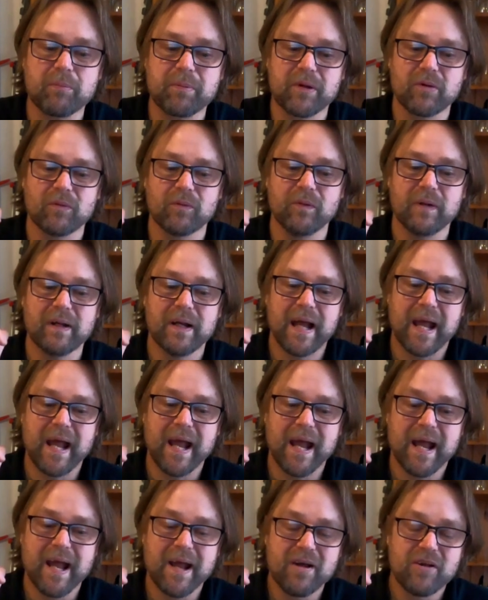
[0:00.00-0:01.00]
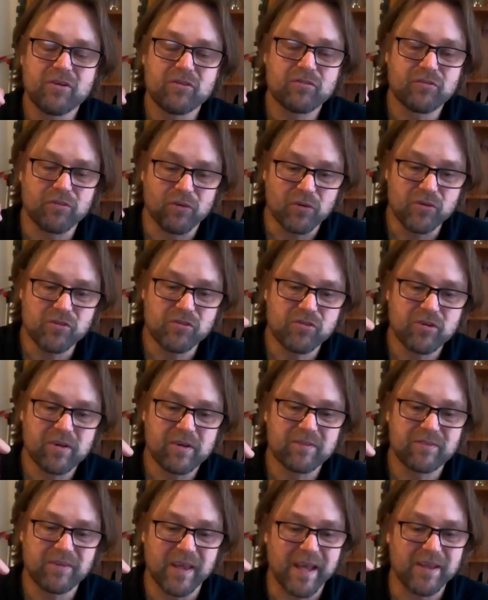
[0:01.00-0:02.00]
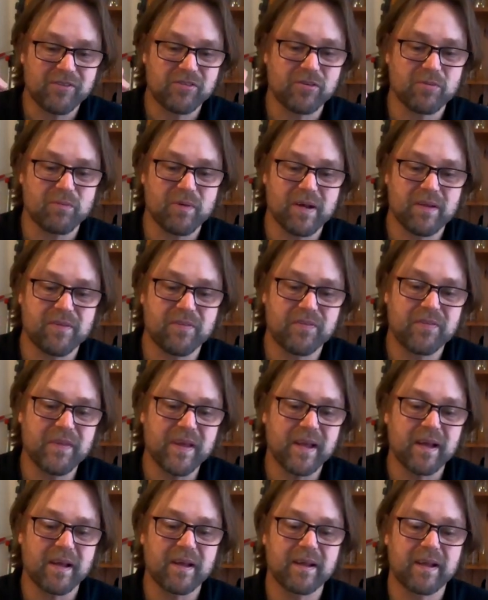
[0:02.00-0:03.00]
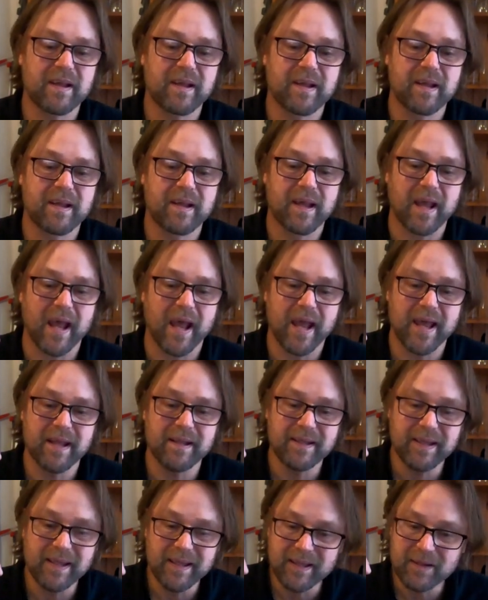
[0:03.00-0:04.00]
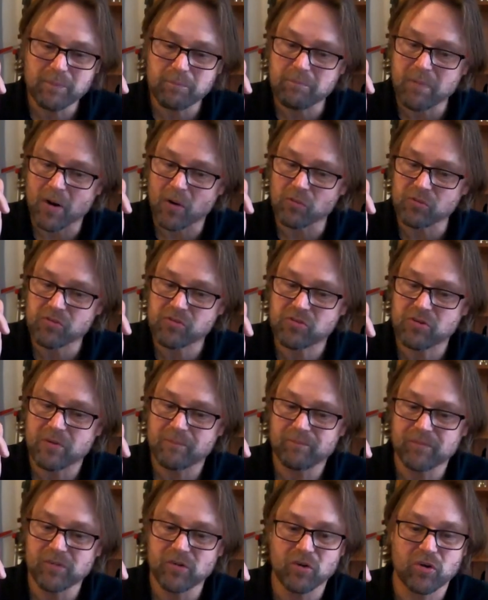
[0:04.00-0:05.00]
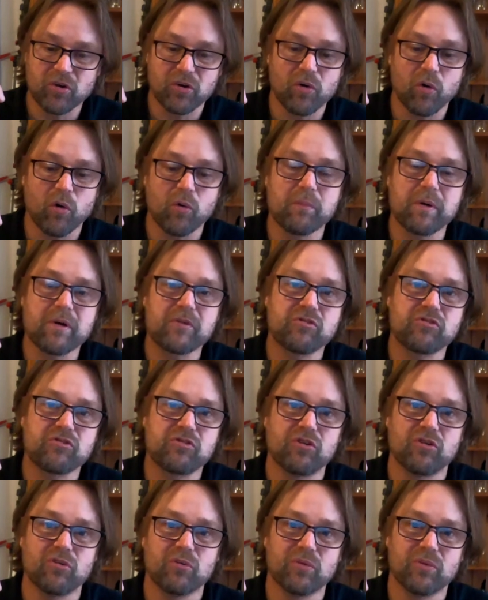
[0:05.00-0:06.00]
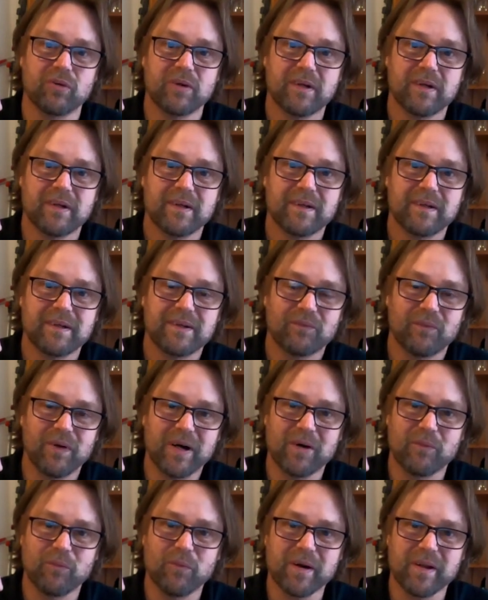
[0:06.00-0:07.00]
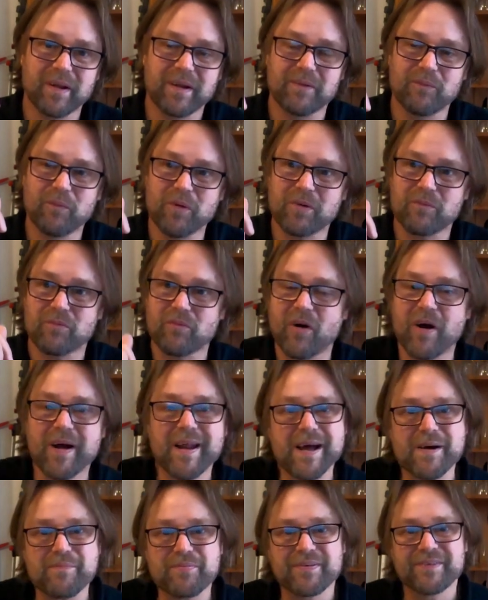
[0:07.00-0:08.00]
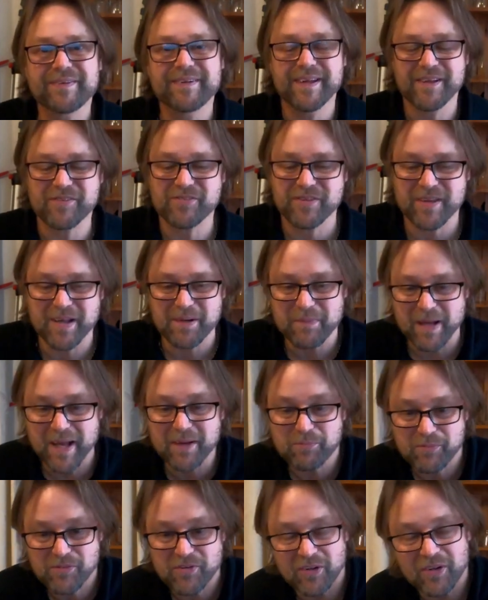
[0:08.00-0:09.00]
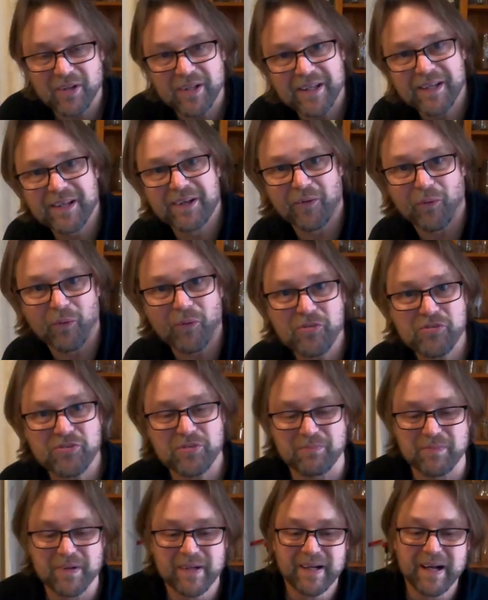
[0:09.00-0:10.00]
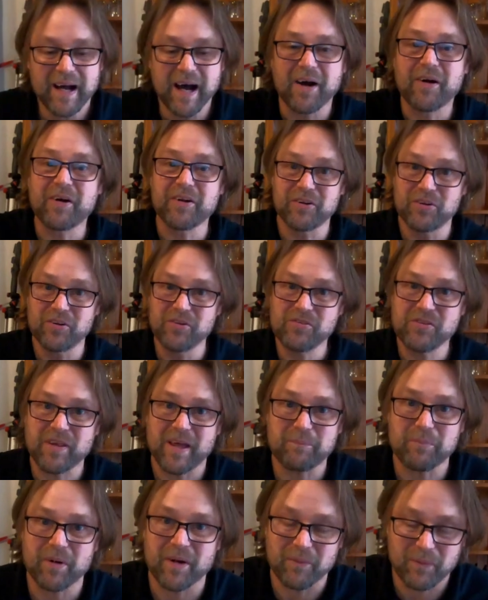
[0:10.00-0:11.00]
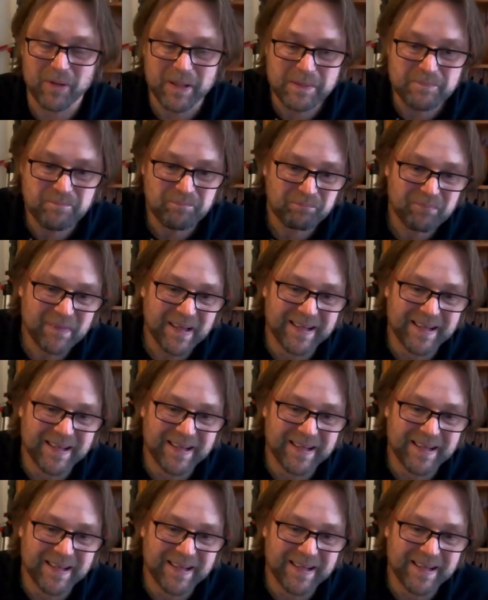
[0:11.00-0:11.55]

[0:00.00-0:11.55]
tropical fruits dance around thick, candied malts you could almost chew. Wow, what a what a write up! That's um, absolutely awesome. I'm going to use that, by the way.